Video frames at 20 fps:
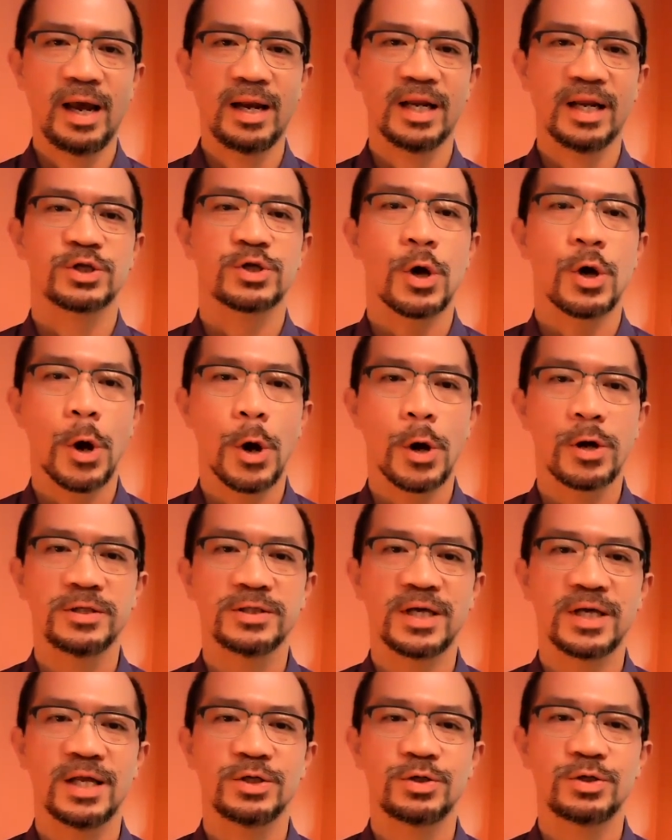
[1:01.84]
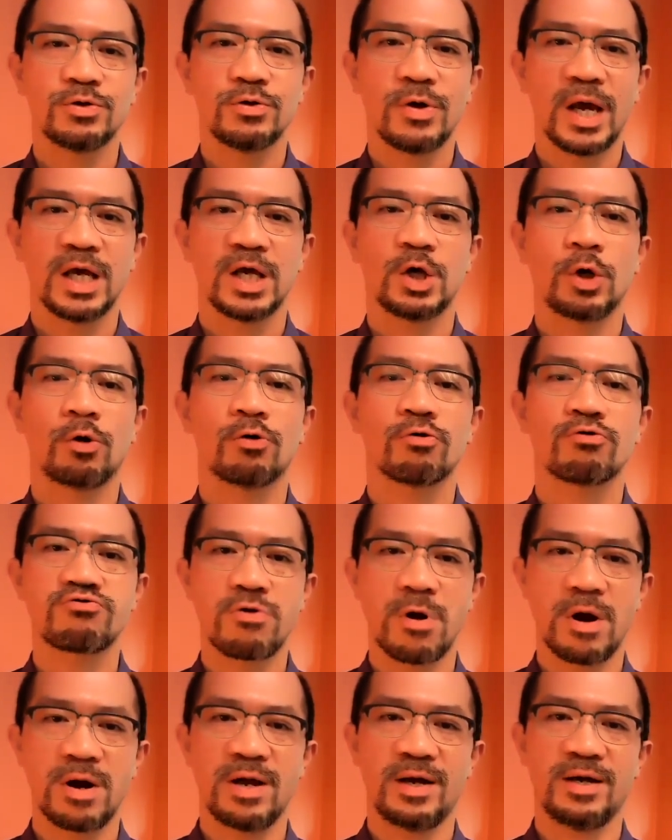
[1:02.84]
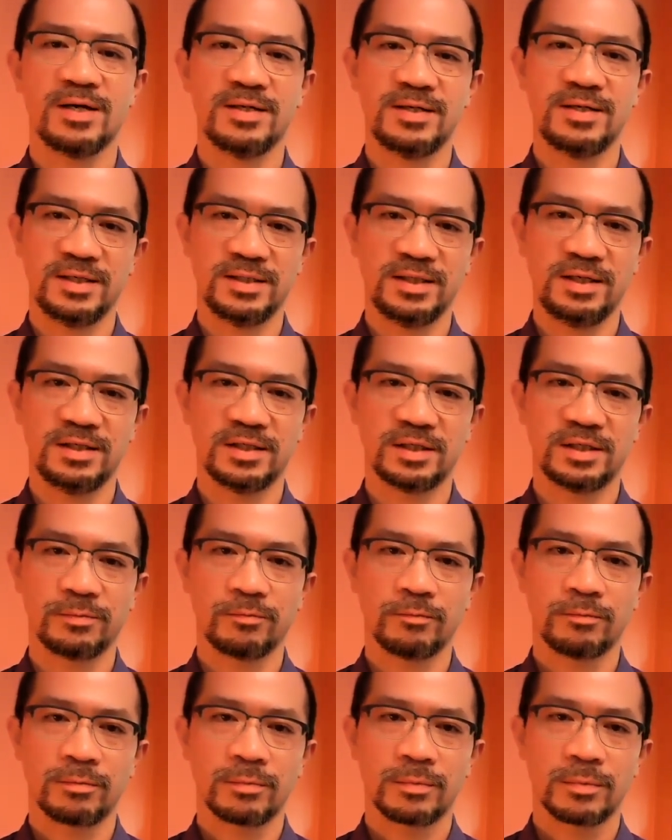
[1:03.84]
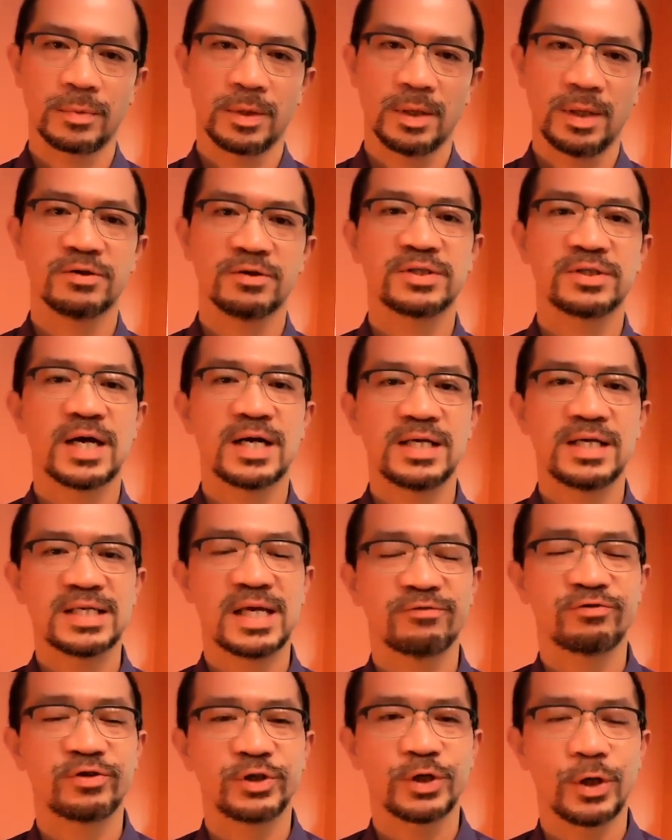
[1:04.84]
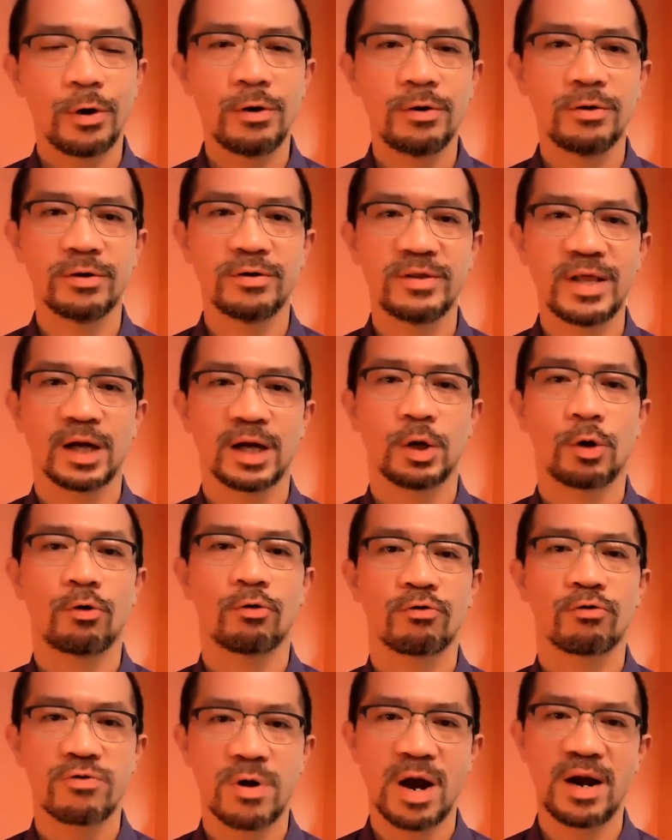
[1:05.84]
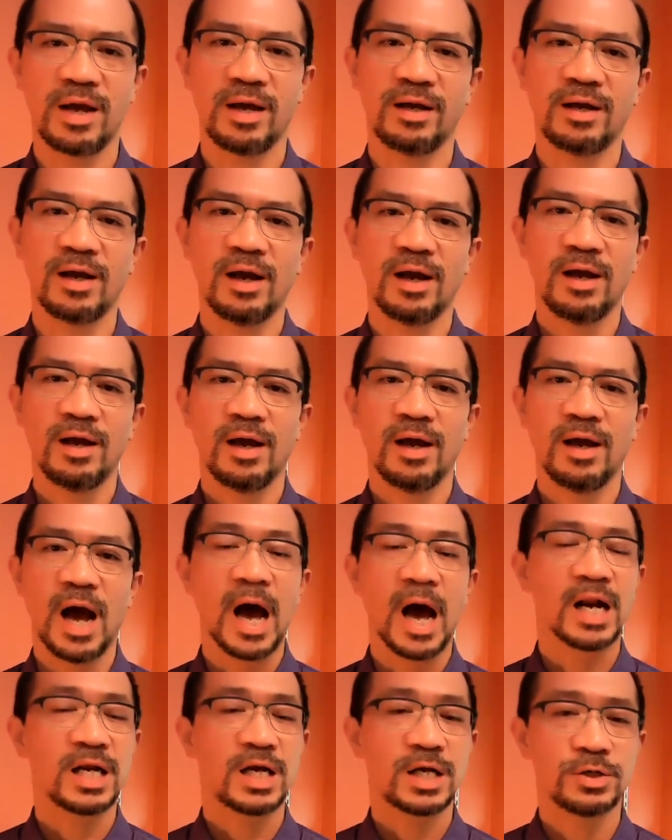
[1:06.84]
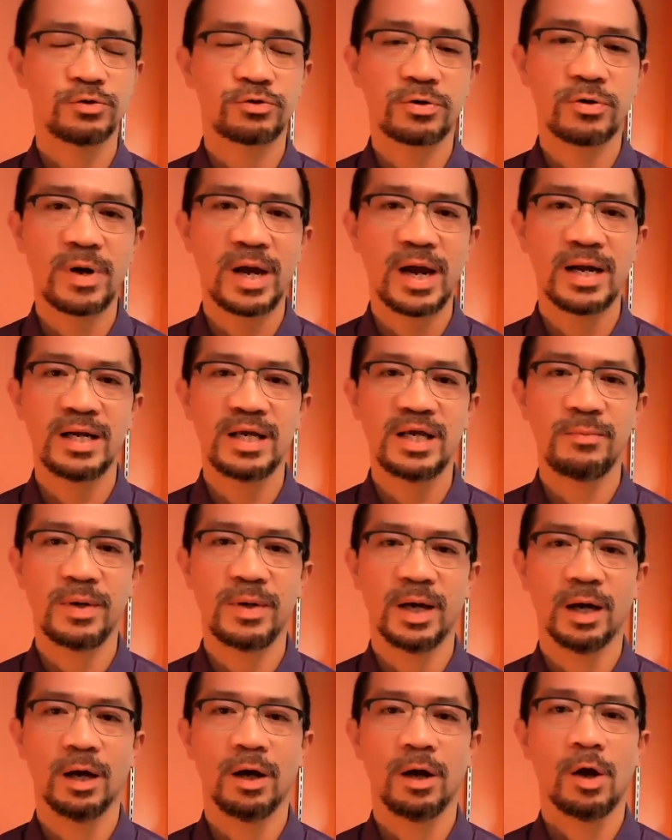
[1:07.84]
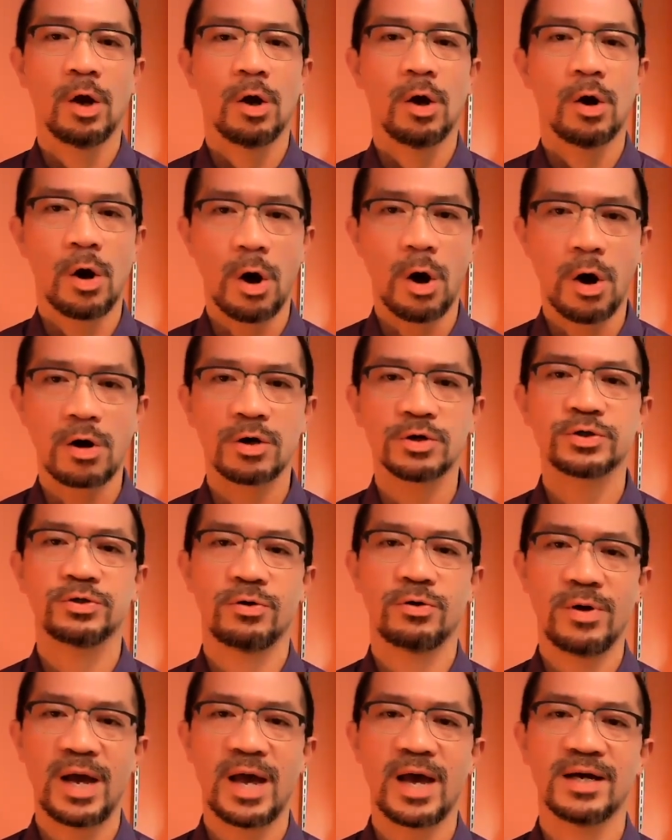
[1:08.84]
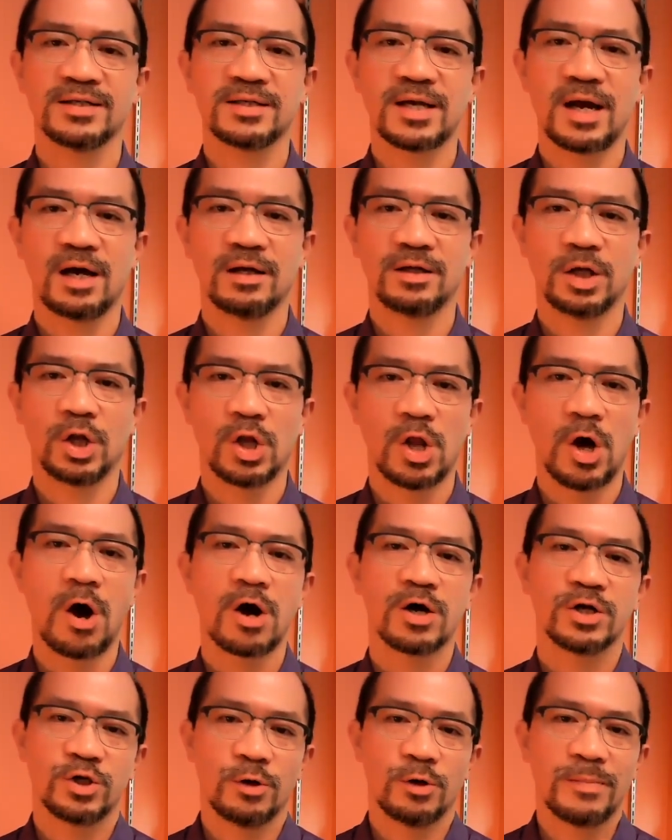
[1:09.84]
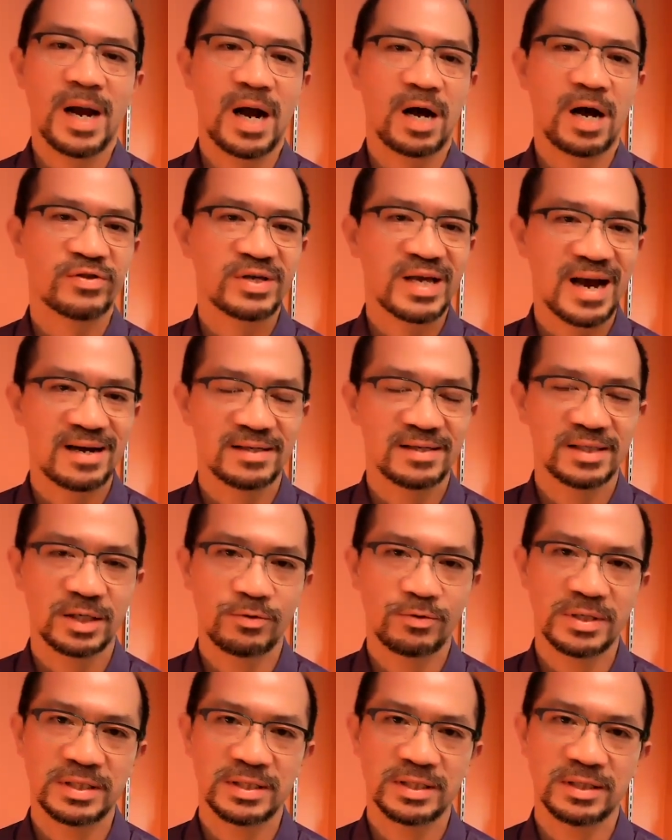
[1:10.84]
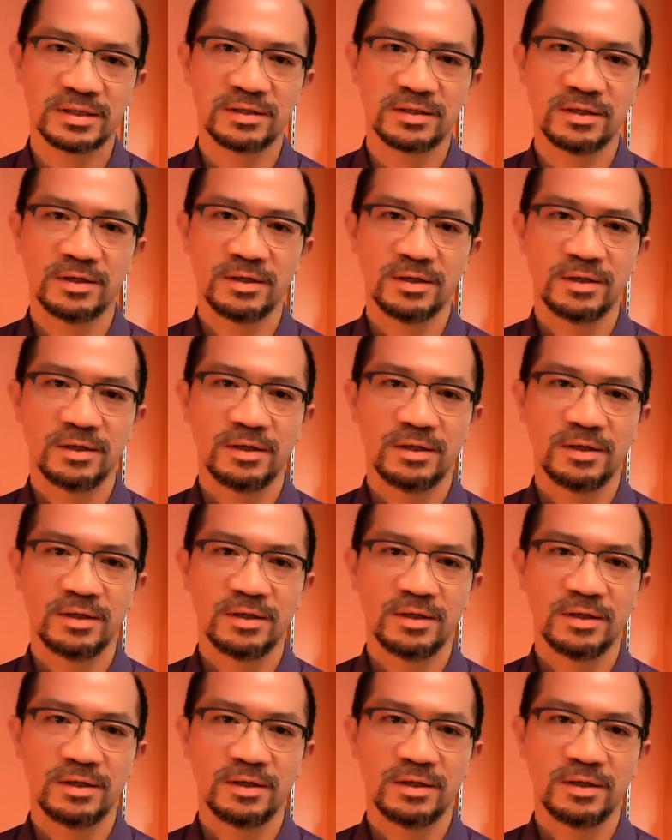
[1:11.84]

and it turns into a chronic disease. Now, studies have shown that chronic, uncontrolled anemia also has other long-term health consequences,